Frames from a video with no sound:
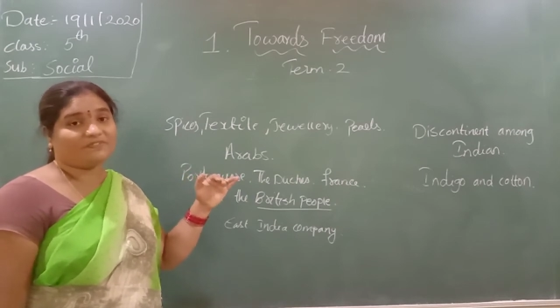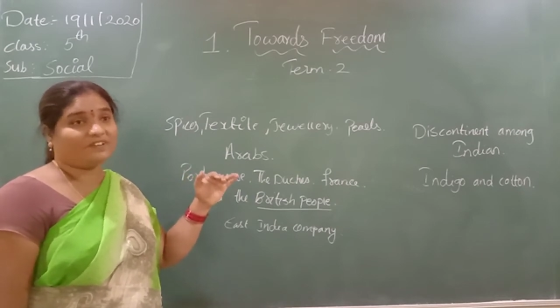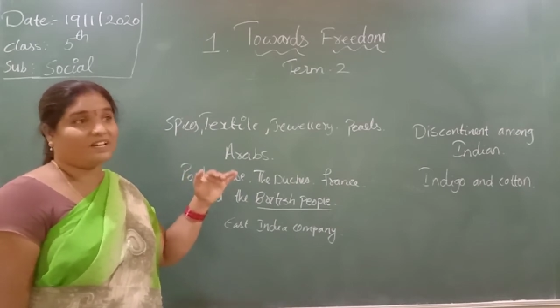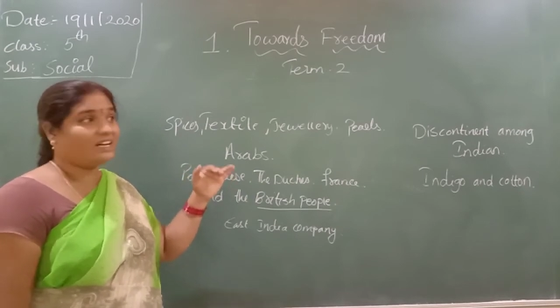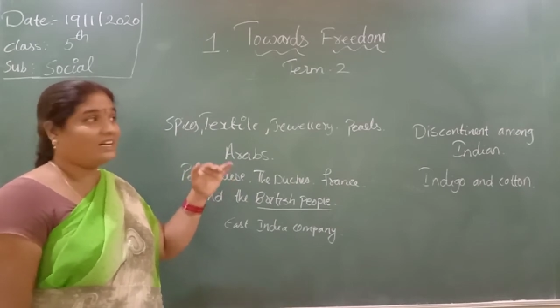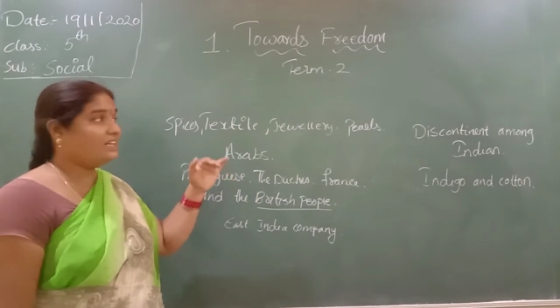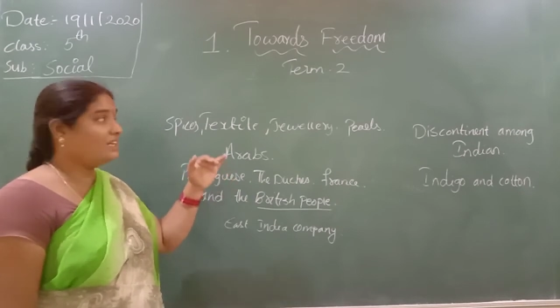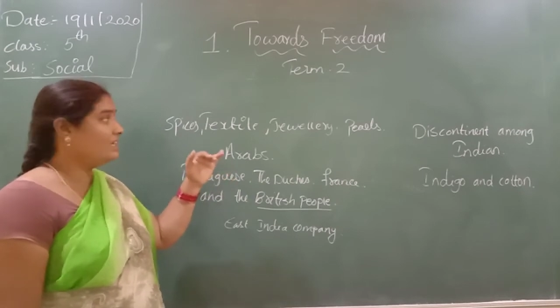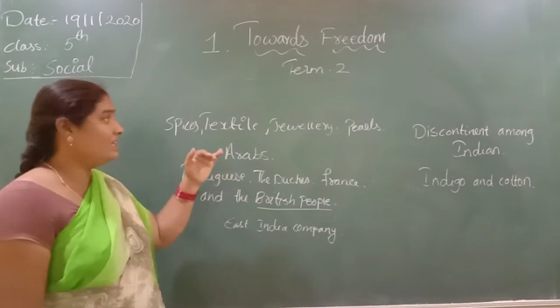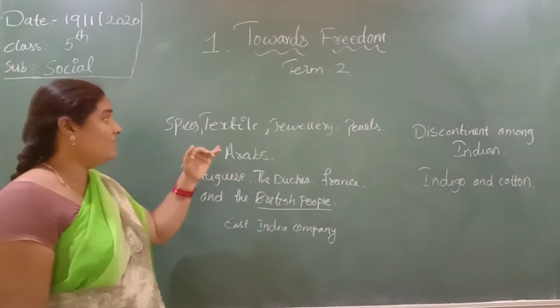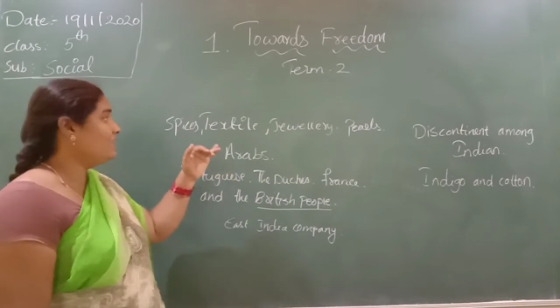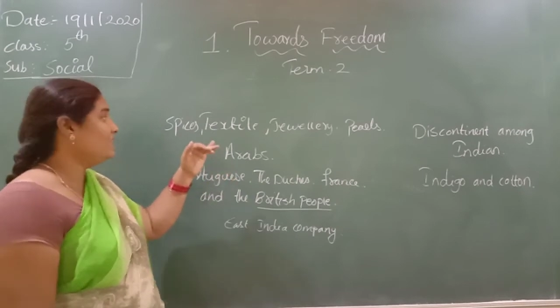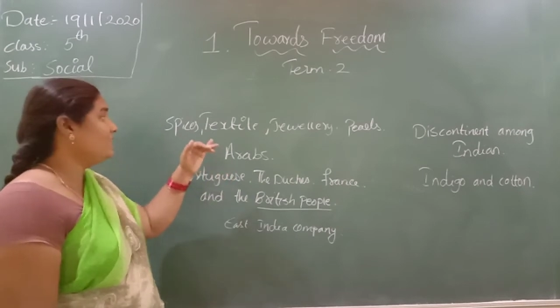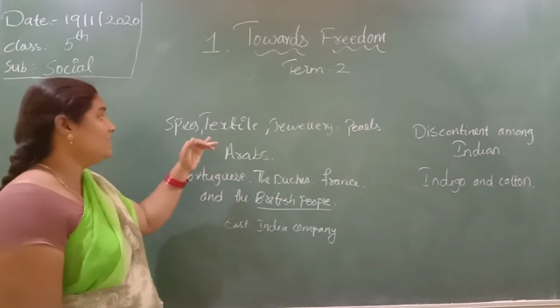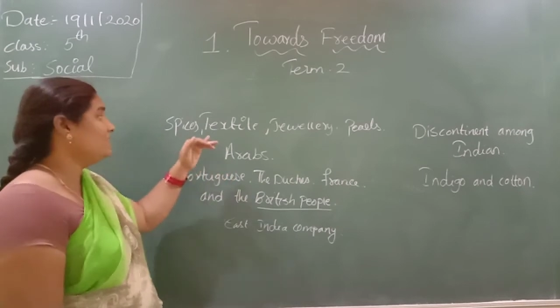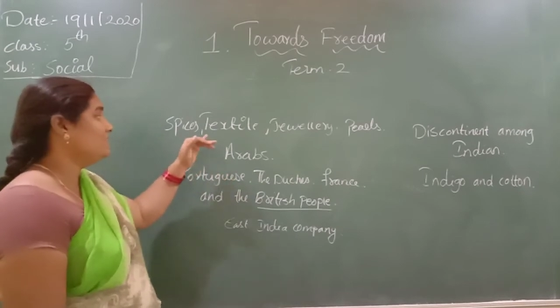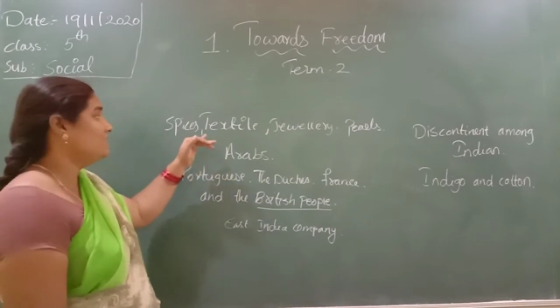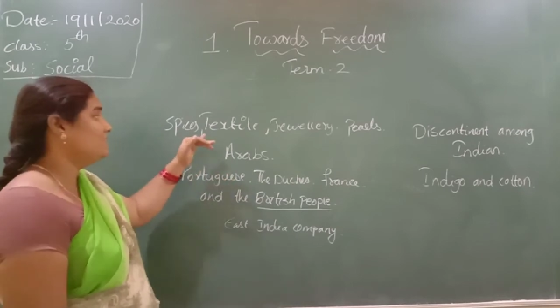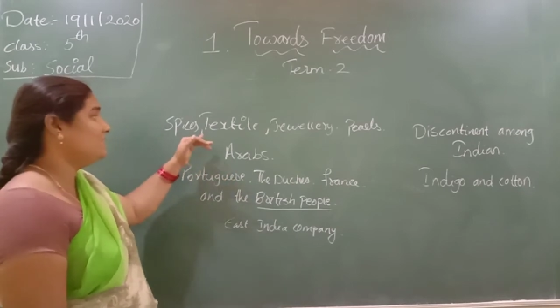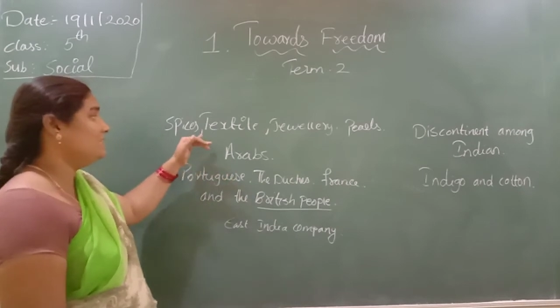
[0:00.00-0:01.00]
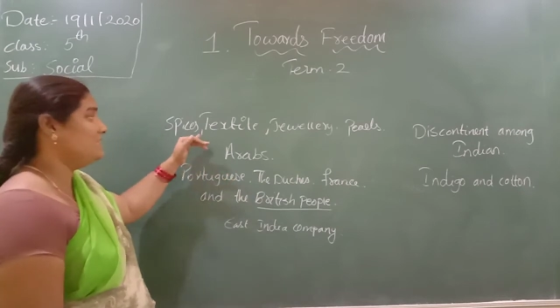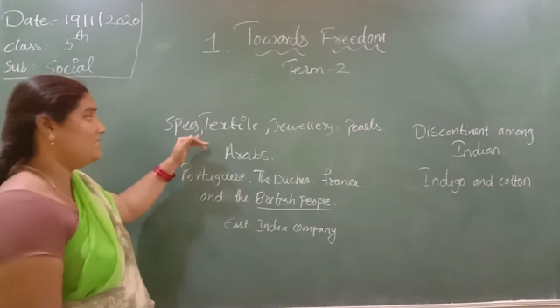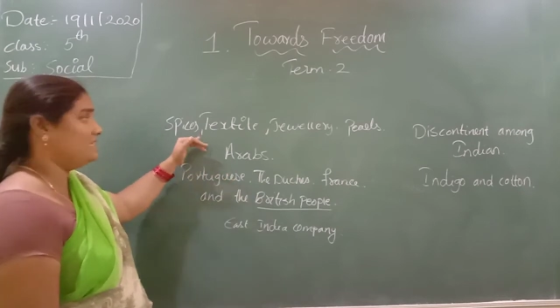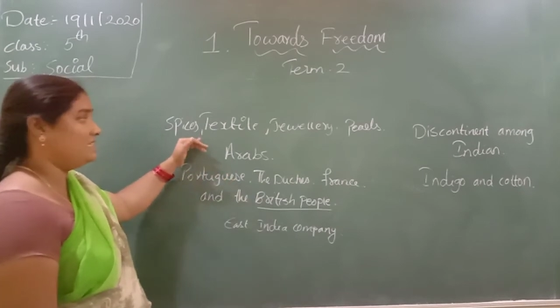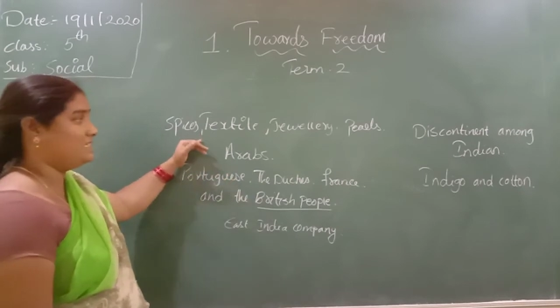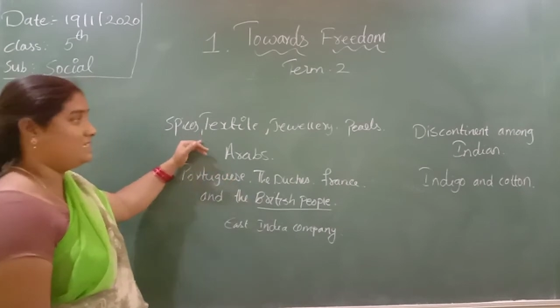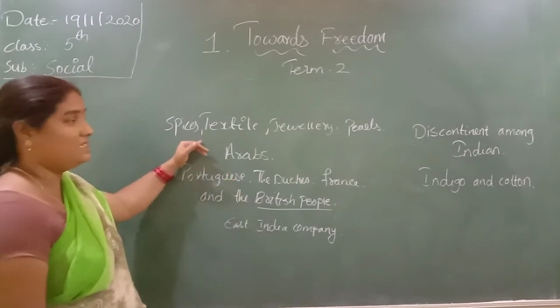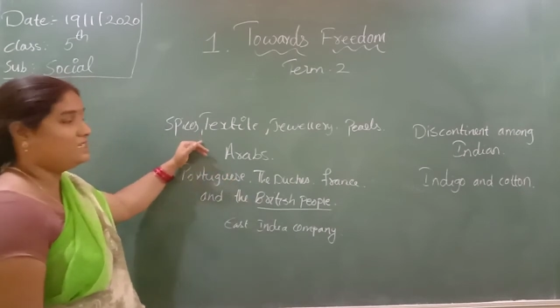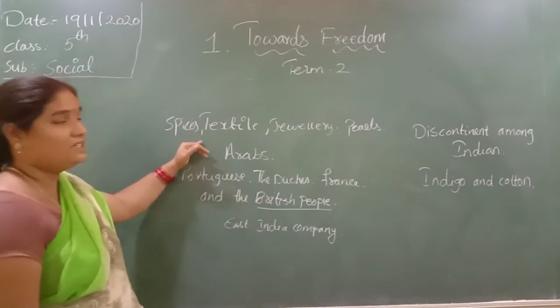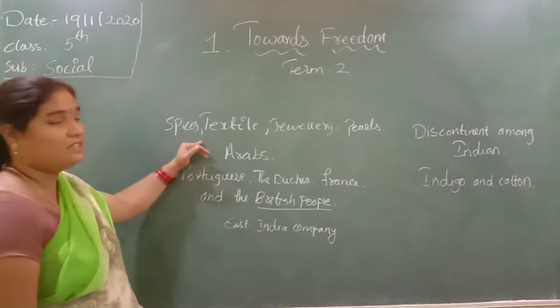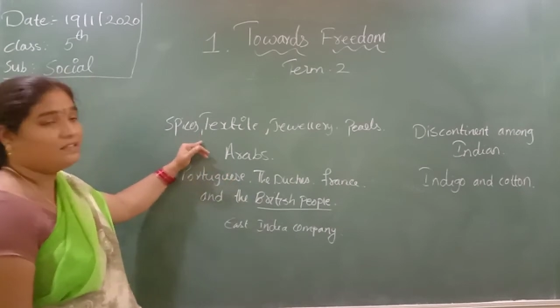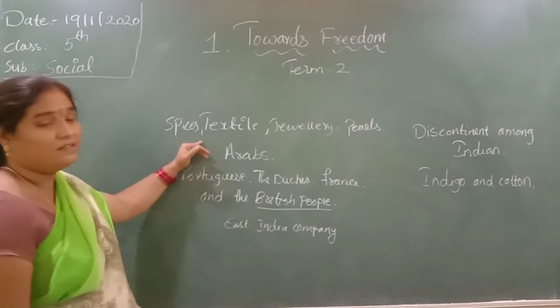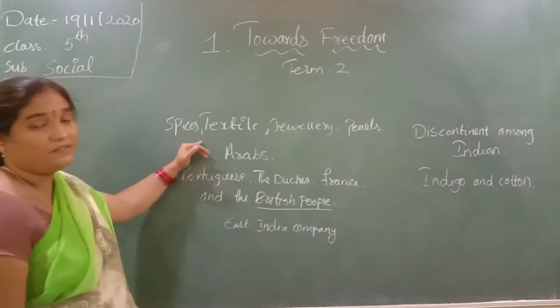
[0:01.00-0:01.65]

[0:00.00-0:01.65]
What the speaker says: for this.